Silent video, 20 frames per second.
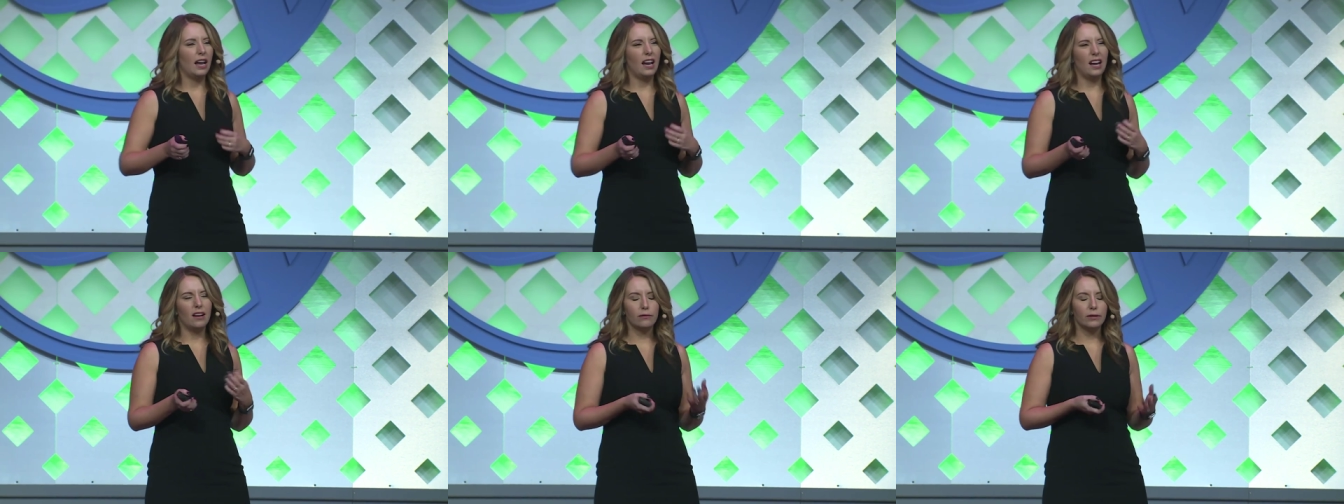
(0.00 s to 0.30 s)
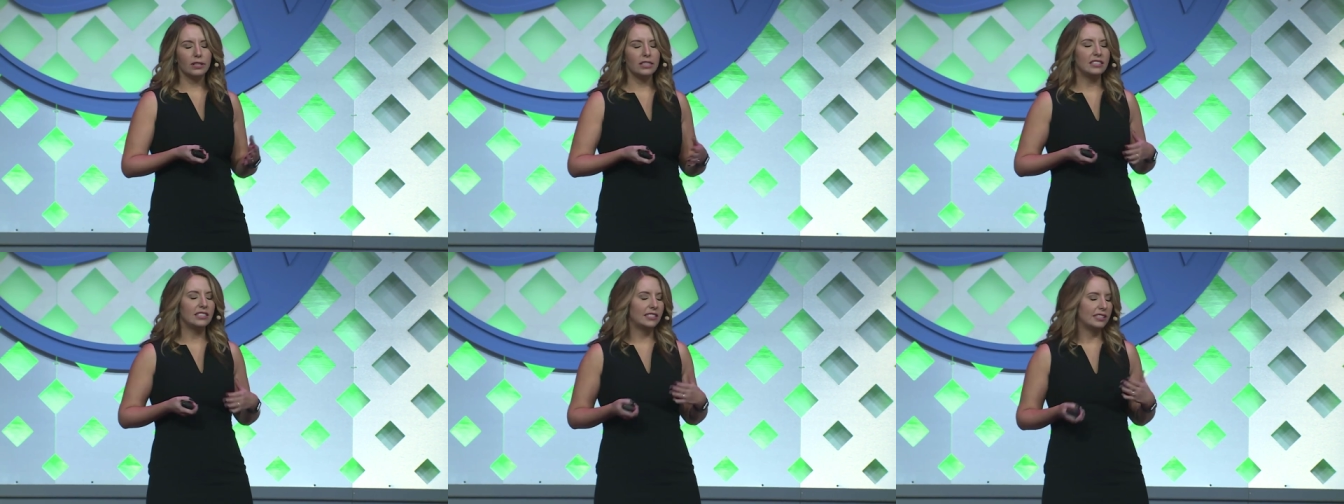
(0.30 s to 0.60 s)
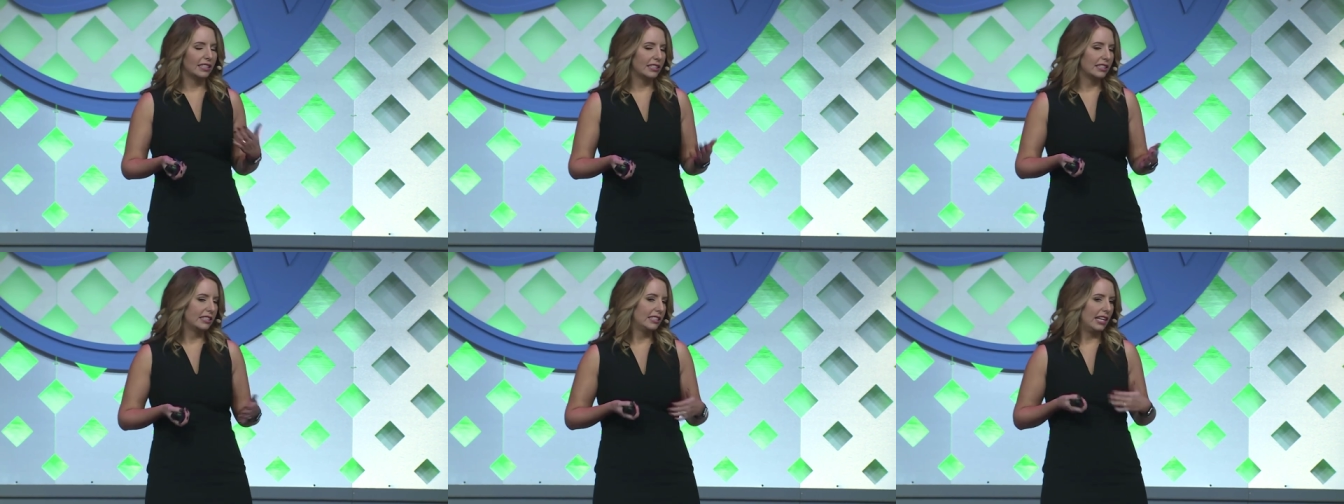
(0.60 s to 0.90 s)
every
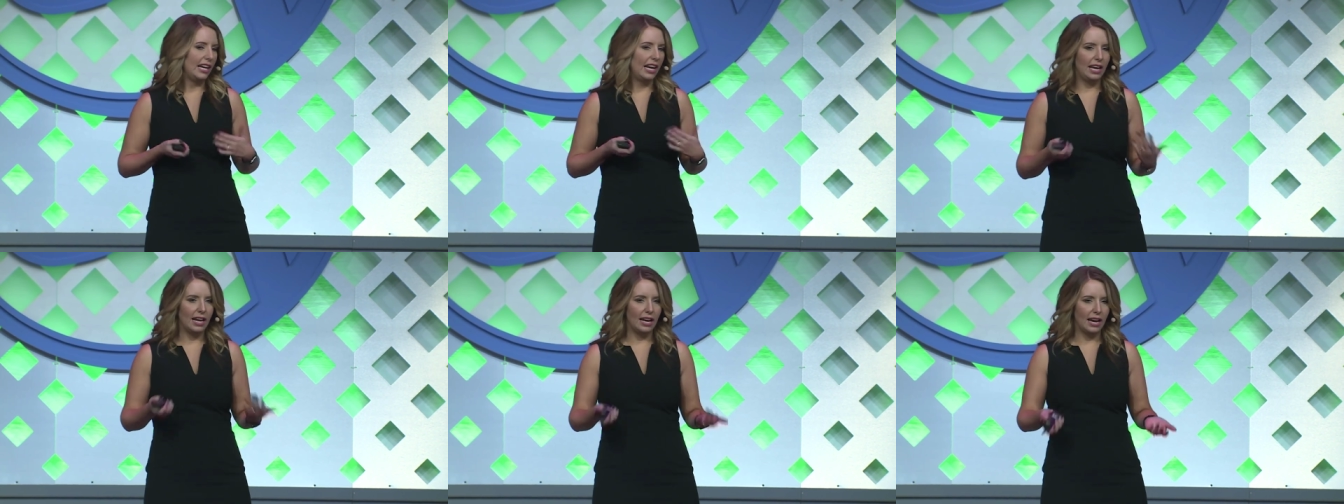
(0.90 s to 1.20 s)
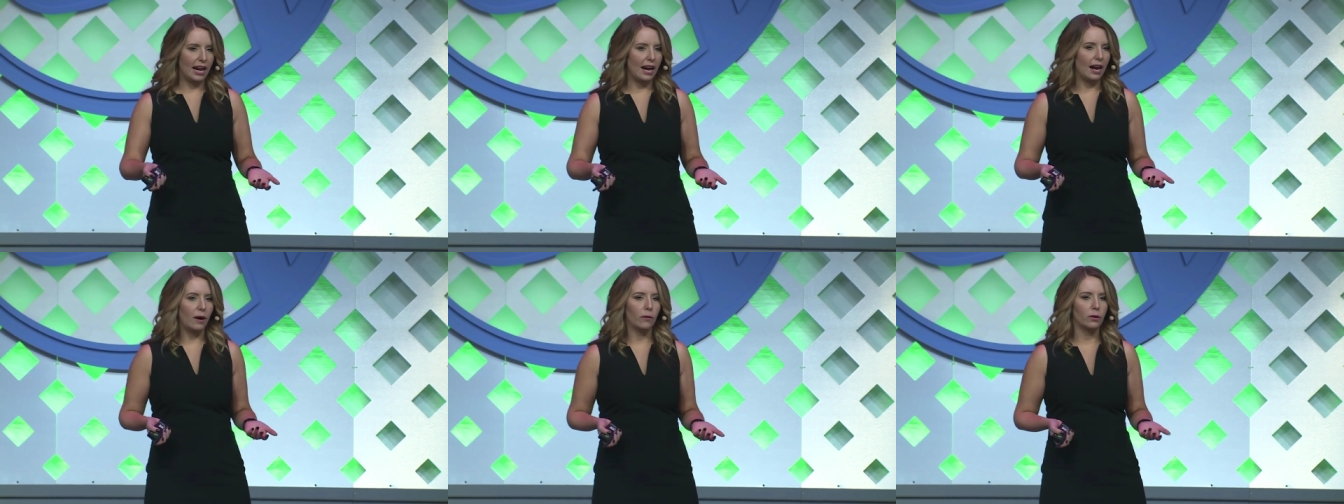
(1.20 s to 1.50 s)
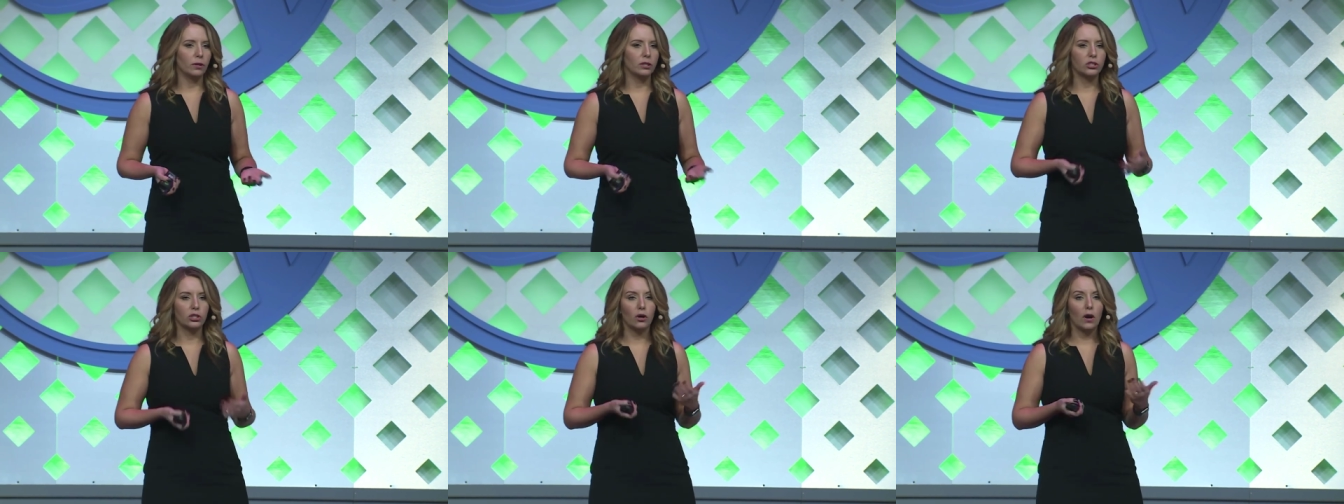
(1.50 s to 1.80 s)
six to eight
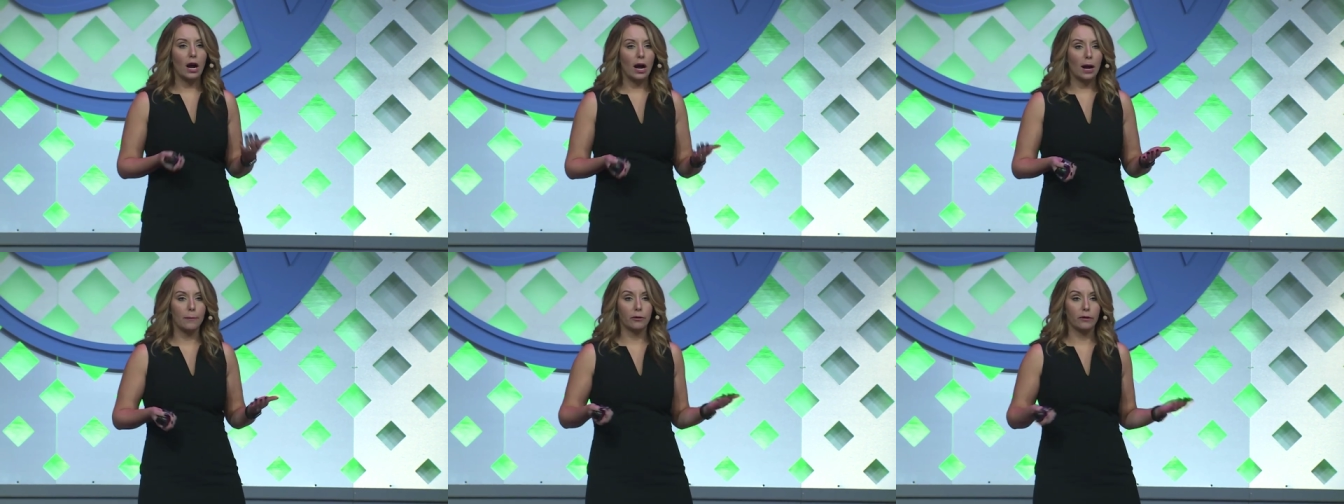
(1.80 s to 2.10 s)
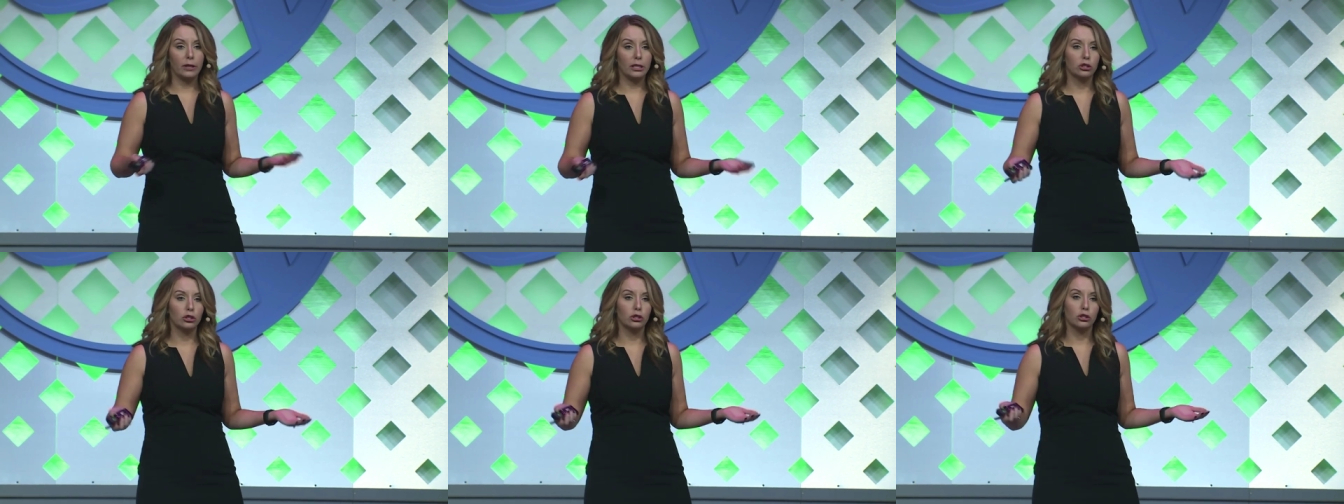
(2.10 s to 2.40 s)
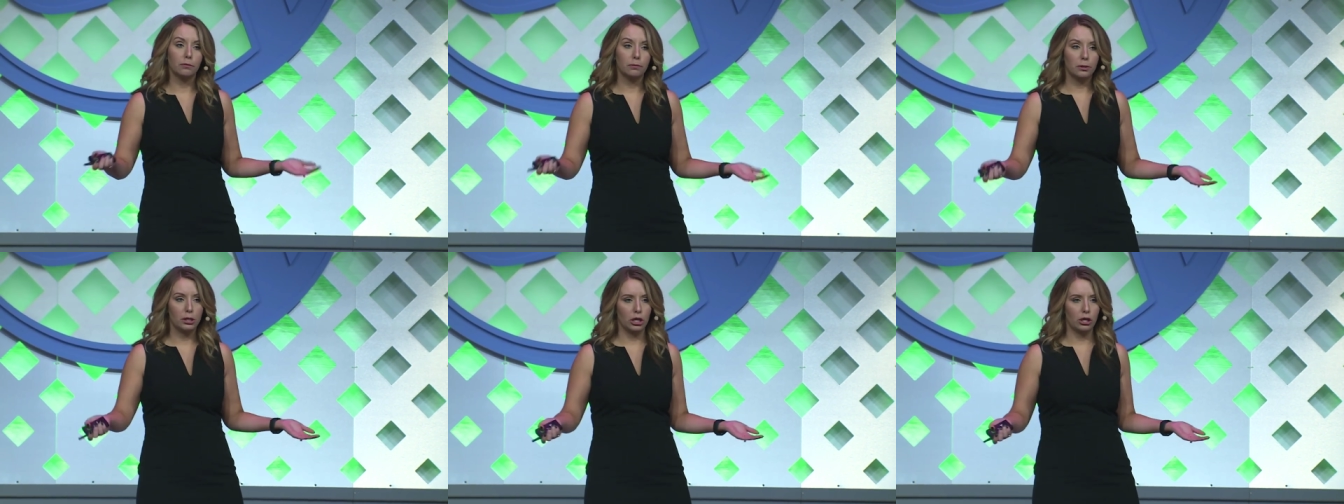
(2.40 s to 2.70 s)
hours or
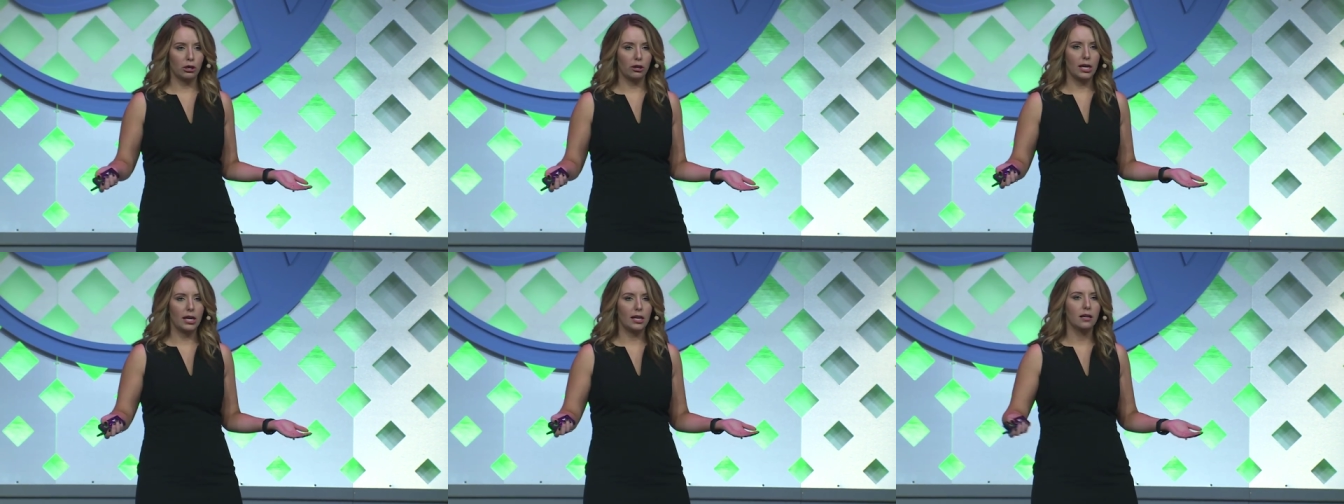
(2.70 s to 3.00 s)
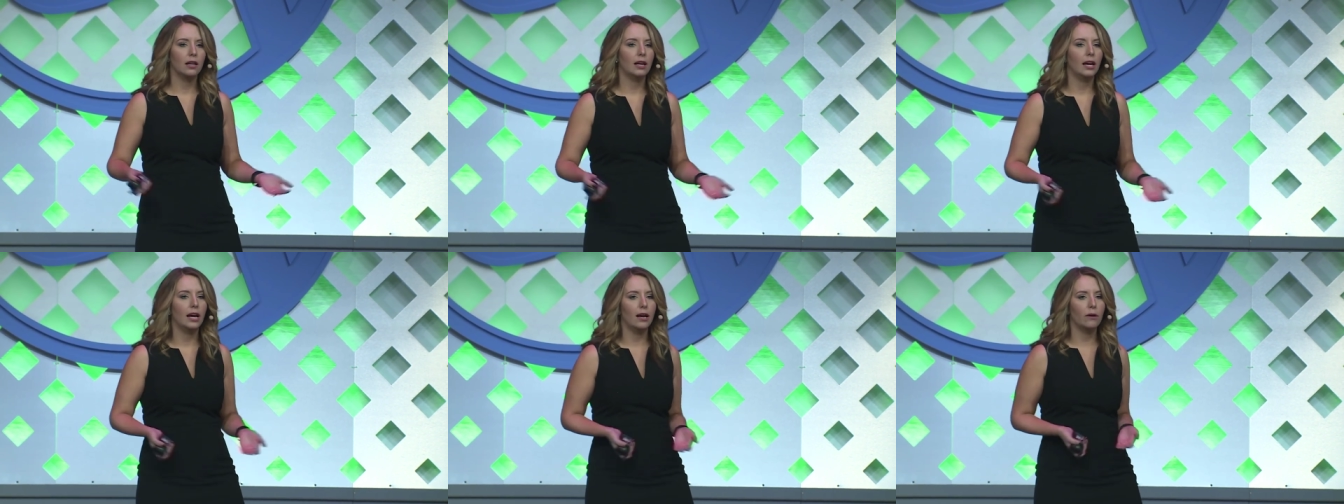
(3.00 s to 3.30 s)
operational period.